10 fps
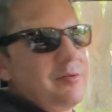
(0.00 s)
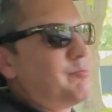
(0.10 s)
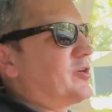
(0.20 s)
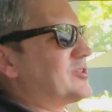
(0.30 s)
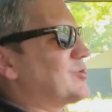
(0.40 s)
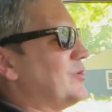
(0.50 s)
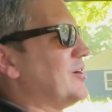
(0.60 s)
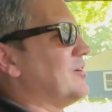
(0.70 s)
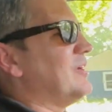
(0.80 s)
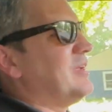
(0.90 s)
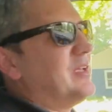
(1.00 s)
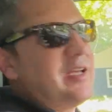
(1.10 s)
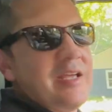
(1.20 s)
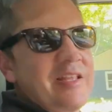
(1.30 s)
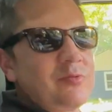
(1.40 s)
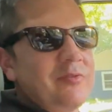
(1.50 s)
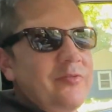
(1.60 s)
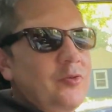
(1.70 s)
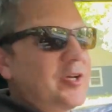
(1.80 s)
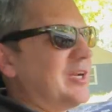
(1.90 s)
brick square, and that's what the
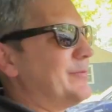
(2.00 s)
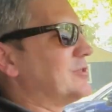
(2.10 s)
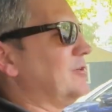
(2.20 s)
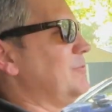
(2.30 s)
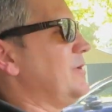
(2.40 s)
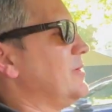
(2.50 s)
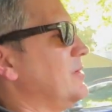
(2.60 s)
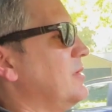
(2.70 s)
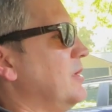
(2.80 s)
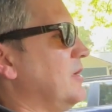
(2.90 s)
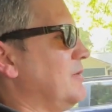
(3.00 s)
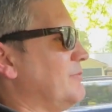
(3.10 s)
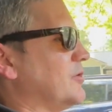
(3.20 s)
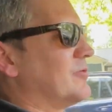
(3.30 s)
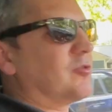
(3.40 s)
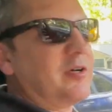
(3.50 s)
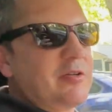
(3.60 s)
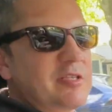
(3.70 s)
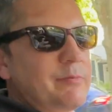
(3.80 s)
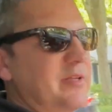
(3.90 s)
fuel economy is going to be. But overall,
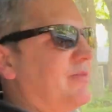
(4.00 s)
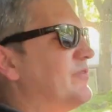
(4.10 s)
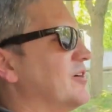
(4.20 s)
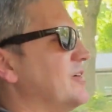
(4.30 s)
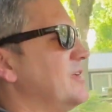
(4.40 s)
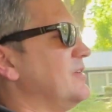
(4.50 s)
it's been a very